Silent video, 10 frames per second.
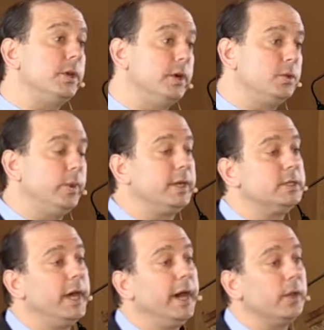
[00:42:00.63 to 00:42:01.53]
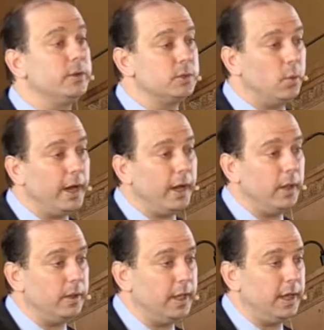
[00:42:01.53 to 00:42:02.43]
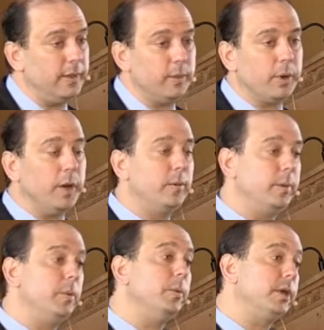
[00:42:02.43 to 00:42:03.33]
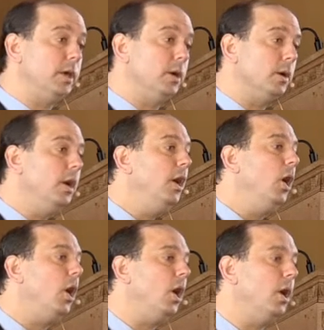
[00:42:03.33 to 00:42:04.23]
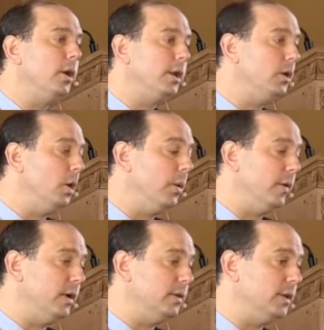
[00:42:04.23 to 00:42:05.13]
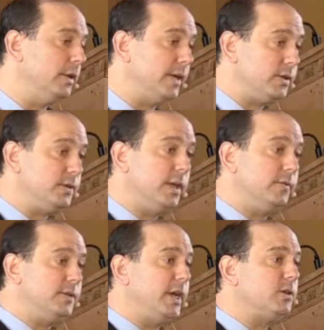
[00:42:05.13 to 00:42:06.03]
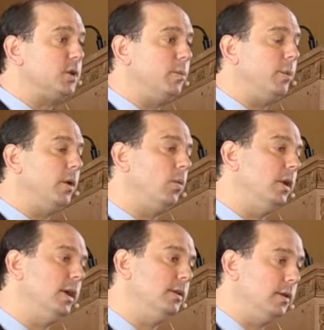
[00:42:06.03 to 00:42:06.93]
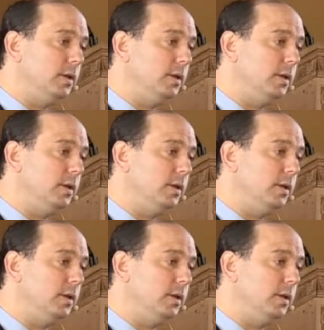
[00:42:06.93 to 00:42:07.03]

areas we can tackle as well, and I think probably people here already know the, the legislative session, but in,